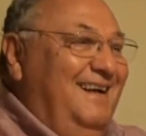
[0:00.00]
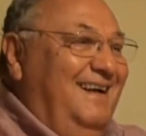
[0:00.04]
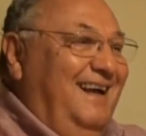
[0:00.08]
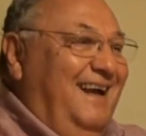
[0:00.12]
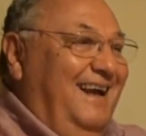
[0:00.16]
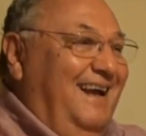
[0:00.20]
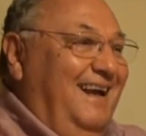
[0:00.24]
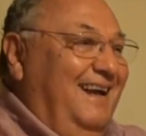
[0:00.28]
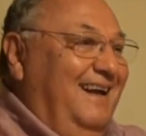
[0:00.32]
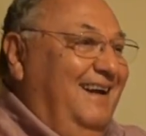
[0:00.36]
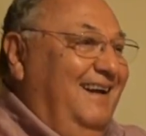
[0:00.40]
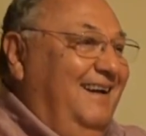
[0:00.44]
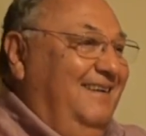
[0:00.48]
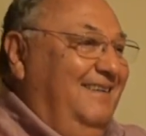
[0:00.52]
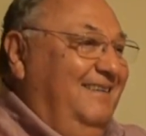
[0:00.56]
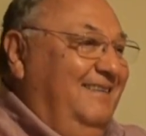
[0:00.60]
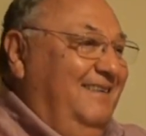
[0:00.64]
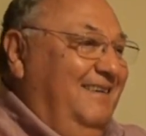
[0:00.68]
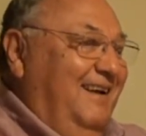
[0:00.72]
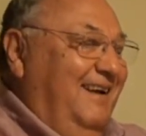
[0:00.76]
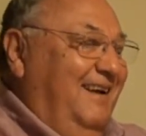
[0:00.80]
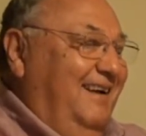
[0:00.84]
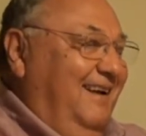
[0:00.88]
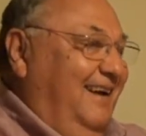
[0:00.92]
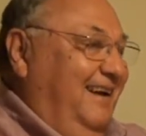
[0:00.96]
And
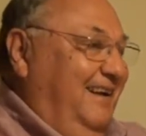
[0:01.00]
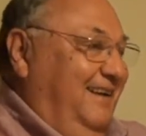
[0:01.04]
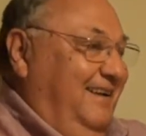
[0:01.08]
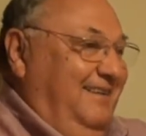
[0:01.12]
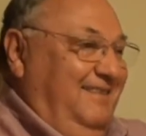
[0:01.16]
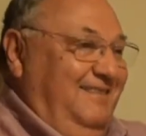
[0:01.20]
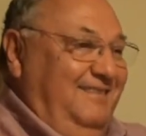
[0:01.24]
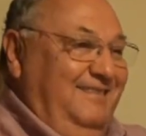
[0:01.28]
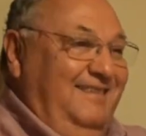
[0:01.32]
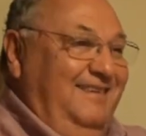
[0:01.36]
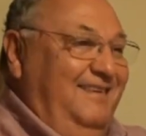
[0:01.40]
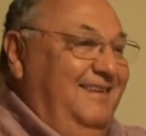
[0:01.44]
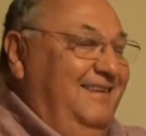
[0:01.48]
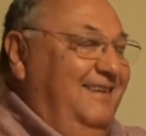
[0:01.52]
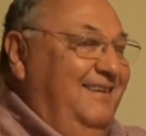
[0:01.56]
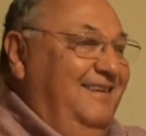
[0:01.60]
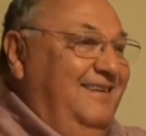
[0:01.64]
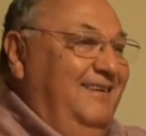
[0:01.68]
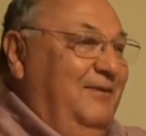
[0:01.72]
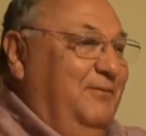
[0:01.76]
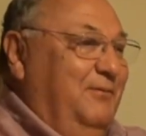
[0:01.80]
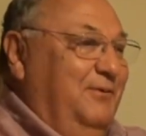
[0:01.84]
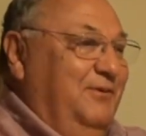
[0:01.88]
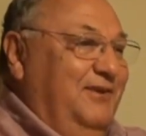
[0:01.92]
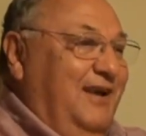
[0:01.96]
I,
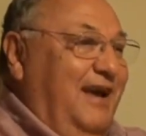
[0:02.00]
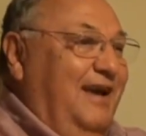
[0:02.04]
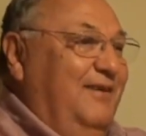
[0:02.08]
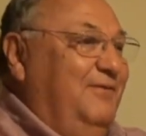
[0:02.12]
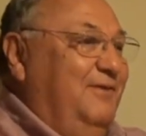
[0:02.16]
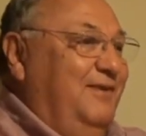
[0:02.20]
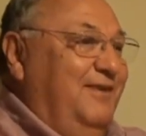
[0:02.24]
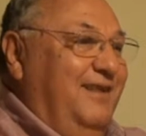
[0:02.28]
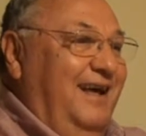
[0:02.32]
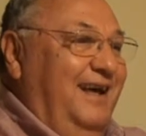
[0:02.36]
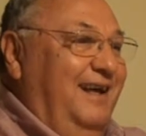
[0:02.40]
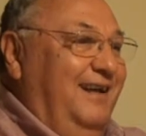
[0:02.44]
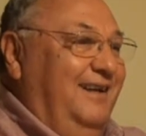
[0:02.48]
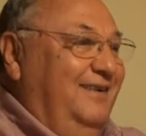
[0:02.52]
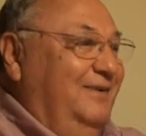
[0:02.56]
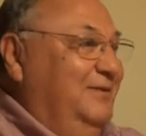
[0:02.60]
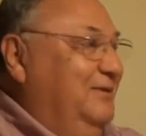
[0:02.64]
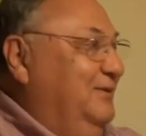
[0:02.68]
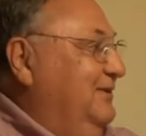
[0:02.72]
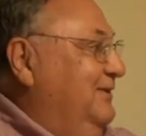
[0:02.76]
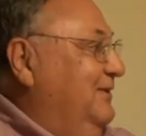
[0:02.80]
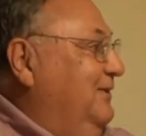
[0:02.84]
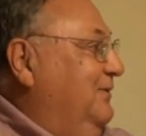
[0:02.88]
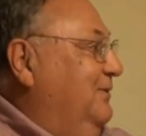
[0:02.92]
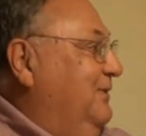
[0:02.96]
it was after that there
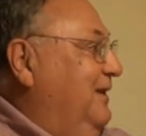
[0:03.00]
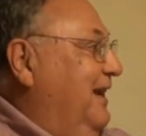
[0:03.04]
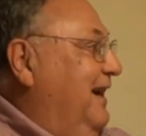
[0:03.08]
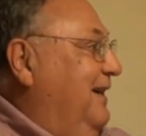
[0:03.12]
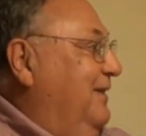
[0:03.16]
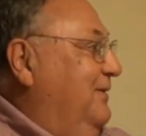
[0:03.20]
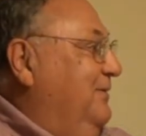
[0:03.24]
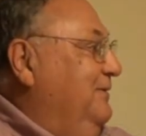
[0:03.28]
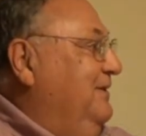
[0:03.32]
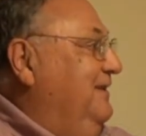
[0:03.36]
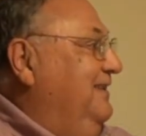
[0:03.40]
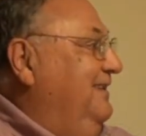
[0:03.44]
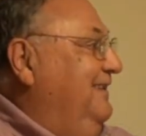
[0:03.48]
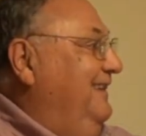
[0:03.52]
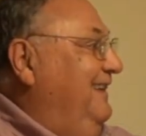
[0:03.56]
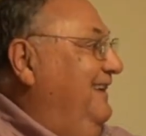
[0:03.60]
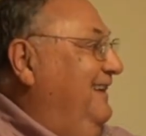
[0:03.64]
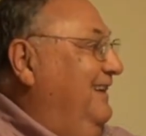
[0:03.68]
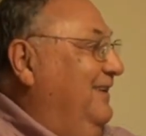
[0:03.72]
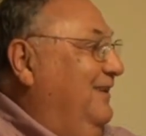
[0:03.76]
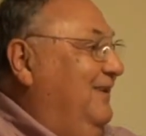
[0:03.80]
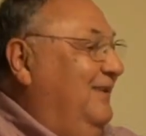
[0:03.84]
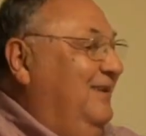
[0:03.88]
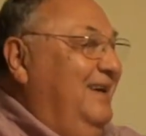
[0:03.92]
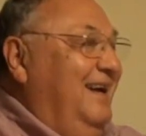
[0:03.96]
was no doubt, you
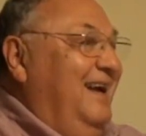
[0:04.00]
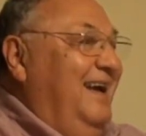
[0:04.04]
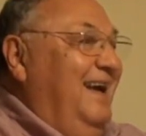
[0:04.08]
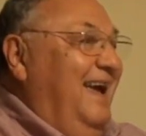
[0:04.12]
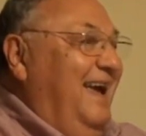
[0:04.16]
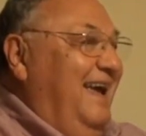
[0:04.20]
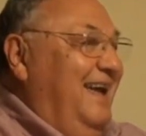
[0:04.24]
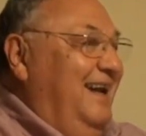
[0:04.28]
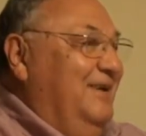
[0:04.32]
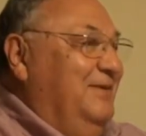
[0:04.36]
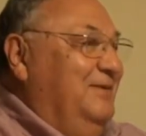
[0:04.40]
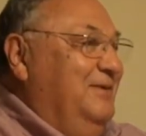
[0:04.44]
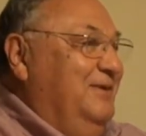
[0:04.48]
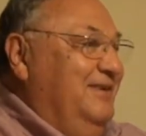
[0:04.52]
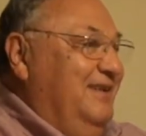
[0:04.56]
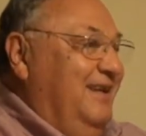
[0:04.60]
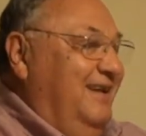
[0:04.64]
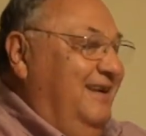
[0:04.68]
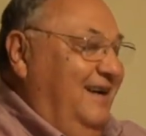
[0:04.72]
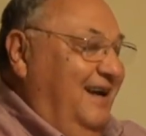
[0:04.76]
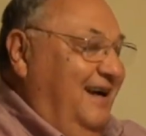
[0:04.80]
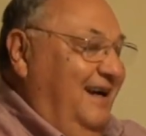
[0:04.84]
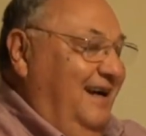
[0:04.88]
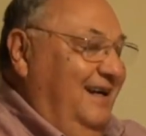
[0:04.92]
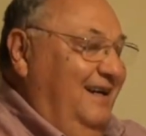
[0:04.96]
mm-hmm. know. and it was
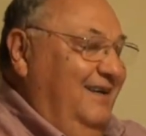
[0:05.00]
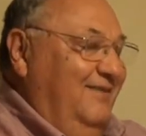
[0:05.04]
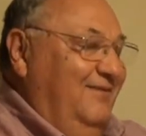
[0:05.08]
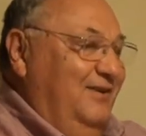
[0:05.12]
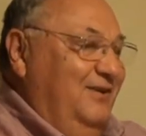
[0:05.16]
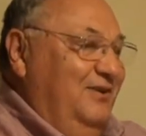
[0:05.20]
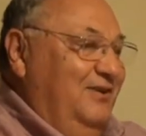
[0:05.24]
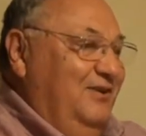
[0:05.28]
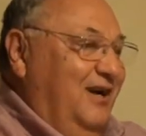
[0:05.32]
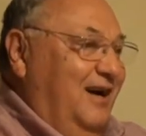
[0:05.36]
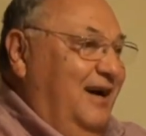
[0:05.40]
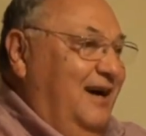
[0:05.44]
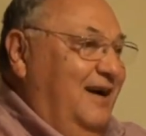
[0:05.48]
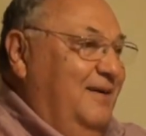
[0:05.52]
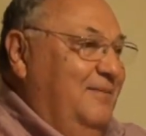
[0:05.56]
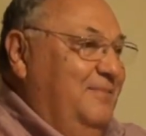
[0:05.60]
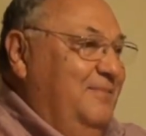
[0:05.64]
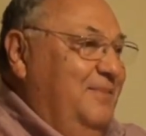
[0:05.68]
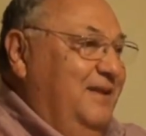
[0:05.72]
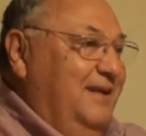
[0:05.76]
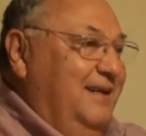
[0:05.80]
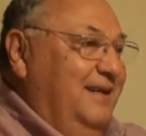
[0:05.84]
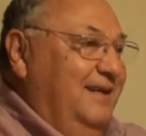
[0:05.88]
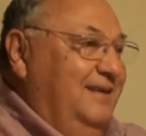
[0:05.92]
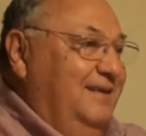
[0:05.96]
that kind of a
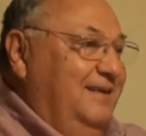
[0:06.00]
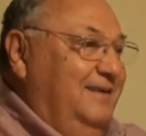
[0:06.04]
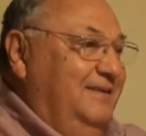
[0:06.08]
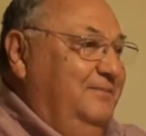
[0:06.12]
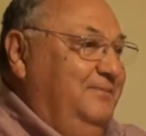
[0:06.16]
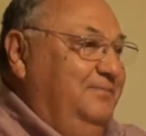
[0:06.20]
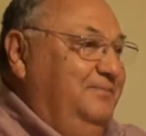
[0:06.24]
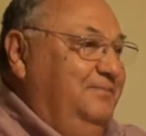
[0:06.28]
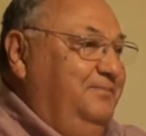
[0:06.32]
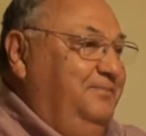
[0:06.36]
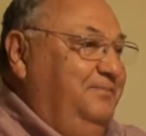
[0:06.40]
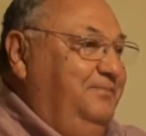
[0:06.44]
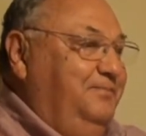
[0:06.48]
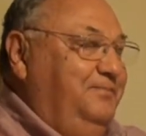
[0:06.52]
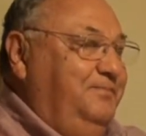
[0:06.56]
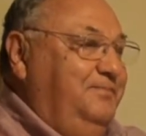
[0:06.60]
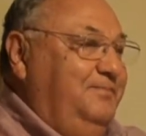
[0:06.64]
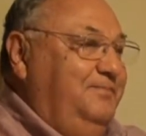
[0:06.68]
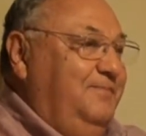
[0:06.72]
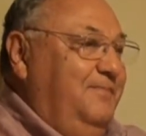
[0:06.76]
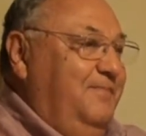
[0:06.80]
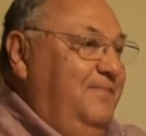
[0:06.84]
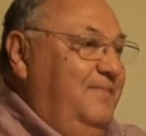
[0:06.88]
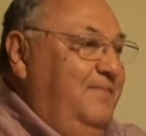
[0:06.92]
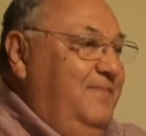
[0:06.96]
job that
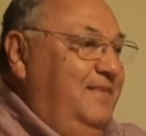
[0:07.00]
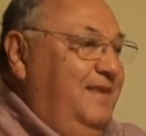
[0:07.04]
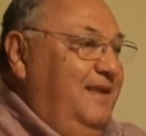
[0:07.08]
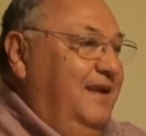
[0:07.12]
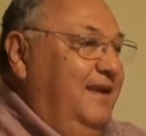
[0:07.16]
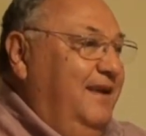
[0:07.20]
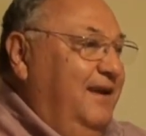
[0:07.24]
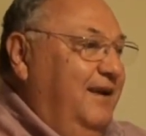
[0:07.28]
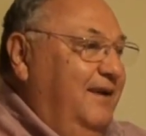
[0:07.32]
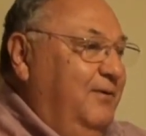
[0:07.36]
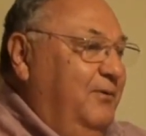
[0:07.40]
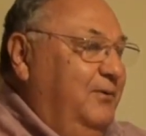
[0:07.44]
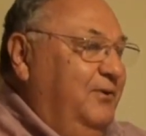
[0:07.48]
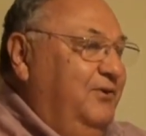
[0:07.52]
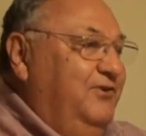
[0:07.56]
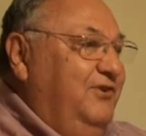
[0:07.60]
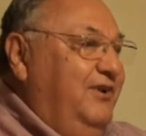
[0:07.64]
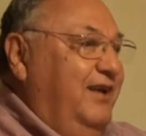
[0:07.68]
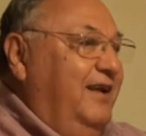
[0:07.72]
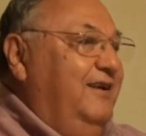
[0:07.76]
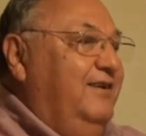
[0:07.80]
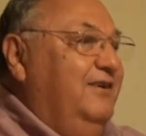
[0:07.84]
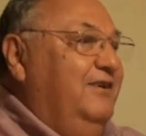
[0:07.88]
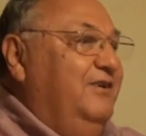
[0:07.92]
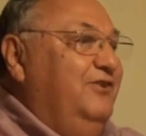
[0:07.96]
it was
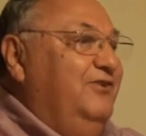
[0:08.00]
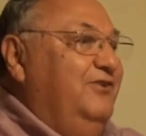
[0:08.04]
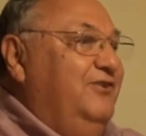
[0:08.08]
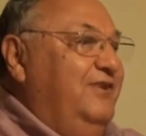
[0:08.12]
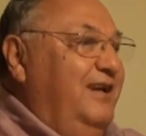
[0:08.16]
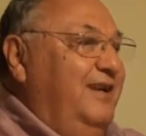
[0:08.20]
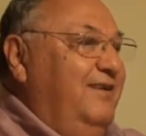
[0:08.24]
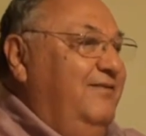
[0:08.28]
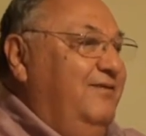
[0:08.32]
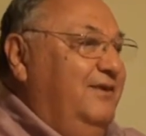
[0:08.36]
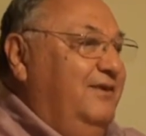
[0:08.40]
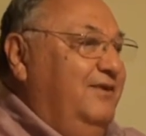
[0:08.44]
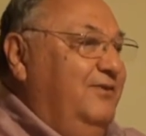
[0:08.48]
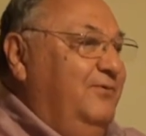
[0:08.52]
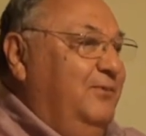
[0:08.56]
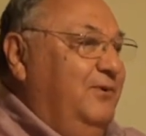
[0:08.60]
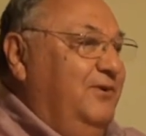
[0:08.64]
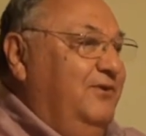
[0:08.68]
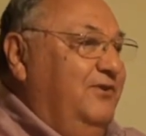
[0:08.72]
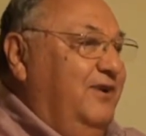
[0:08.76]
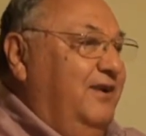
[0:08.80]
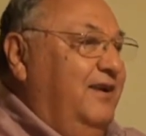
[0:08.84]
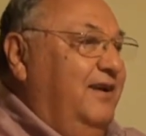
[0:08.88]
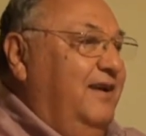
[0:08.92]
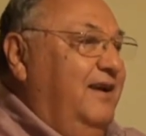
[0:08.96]
Senator Stevens
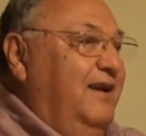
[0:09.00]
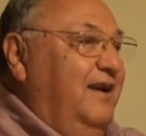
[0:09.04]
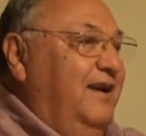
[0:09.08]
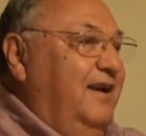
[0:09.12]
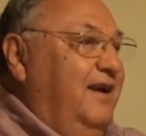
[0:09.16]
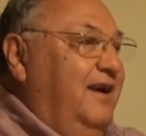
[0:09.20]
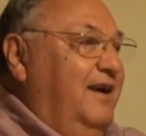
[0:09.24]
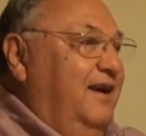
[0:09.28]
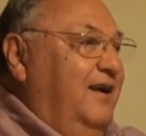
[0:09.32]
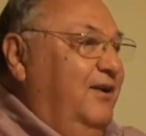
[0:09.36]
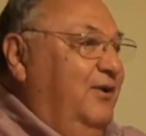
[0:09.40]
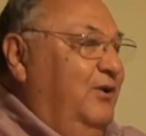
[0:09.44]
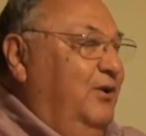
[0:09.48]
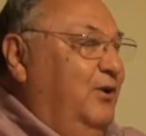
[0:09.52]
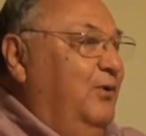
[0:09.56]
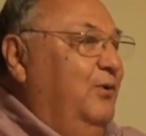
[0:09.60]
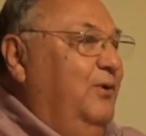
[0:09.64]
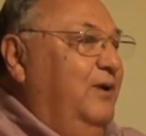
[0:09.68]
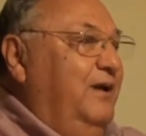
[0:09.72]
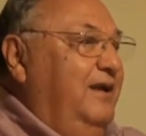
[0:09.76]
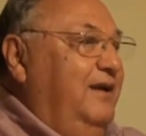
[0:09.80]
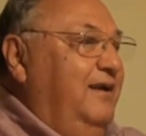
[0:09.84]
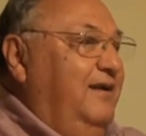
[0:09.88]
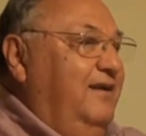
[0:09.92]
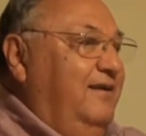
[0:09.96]
was a
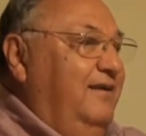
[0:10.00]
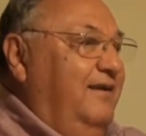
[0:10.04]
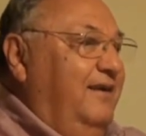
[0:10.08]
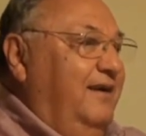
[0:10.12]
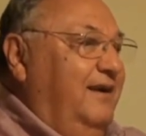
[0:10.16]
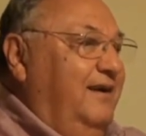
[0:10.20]
newly